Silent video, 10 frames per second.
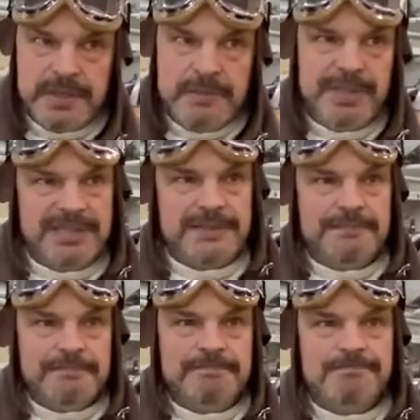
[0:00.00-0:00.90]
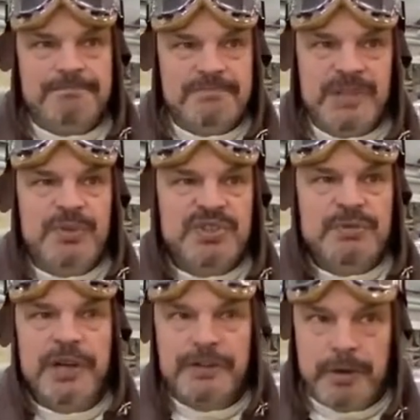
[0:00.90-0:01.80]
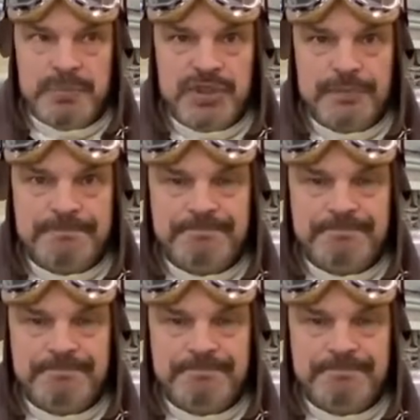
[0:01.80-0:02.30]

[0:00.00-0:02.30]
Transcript: but there was no other option.